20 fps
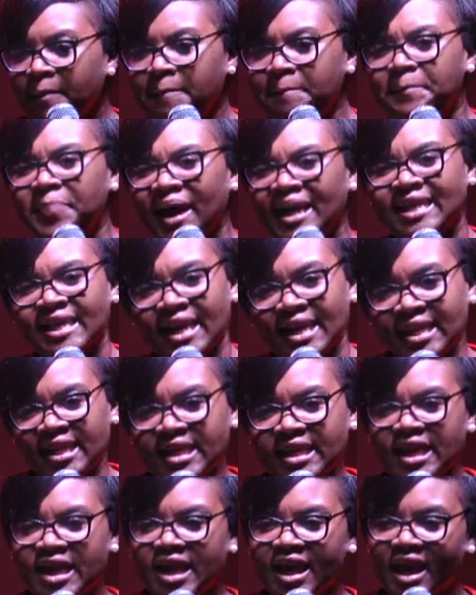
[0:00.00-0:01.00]
Bata
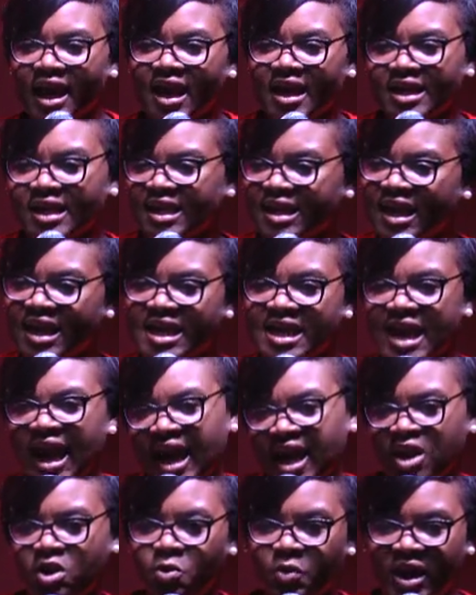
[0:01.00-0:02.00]
sneakers to nine